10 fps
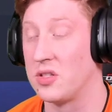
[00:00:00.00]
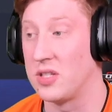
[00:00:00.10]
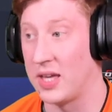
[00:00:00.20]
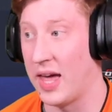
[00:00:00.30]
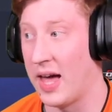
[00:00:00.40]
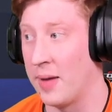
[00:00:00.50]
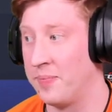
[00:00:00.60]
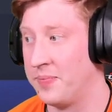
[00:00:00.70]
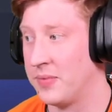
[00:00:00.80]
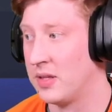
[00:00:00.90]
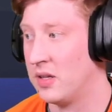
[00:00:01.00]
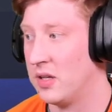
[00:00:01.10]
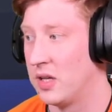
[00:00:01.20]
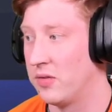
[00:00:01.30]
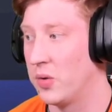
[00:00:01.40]
to CAM,
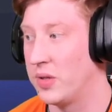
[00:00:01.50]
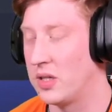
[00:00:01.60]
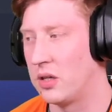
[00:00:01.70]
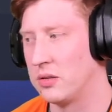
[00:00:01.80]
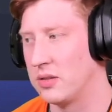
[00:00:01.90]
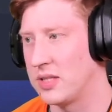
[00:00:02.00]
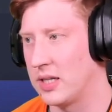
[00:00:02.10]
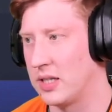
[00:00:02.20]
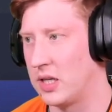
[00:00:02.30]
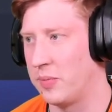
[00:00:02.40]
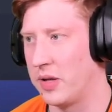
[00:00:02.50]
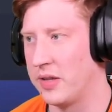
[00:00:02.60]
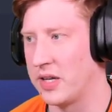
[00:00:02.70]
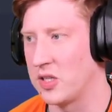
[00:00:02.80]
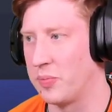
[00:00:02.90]
even though he can't technically play
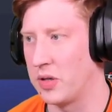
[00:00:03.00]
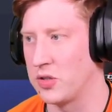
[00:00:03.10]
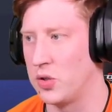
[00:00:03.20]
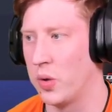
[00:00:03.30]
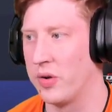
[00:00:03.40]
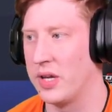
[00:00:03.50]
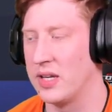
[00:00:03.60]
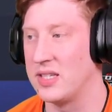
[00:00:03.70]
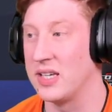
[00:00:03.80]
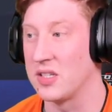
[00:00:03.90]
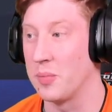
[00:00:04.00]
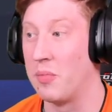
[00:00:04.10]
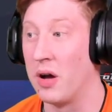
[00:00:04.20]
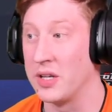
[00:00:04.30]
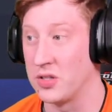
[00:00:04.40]
there. He gets a +2 where he is. He gets a
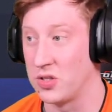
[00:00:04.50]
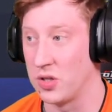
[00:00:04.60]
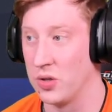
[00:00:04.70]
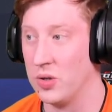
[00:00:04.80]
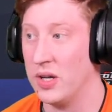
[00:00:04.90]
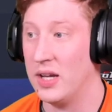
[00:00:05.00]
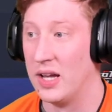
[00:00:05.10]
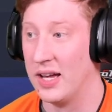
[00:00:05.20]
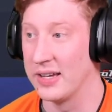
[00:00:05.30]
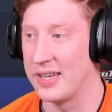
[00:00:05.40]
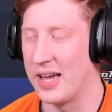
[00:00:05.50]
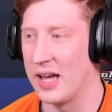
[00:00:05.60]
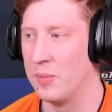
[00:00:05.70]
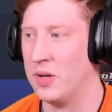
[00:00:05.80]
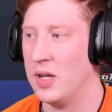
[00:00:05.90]
-2 at
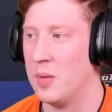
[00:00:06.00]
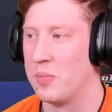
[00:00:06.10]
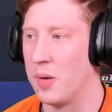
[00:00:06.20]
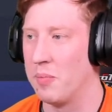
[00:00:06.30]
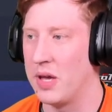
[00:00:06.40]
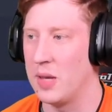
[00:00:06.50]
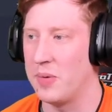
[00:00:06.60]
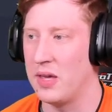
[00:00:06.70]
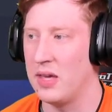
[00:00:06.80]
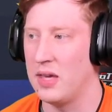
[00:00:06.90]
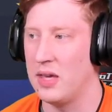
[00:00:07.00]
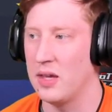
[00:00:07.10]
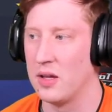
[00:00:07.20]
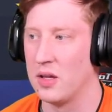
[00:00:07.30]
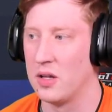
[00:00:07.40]
CAM. But
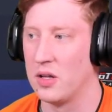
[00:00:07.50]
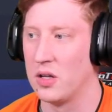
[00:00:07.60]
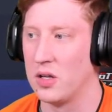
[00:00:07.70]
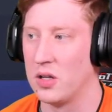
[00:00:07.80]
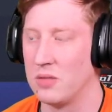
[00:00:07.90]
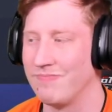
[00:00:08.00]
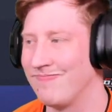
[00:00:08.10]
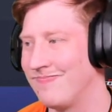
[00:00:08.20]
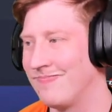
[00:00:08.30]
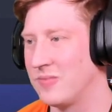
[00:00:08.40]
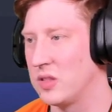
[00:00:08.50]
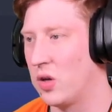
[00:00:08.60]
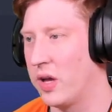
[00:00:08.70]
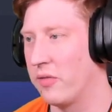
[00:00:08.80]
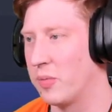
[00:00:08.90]
maybe...
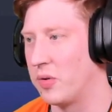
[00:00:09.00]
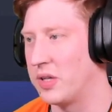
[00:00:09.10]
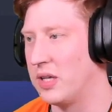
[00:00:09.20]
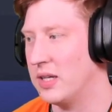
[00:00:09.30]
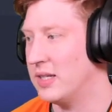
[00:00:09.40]
Not everybody,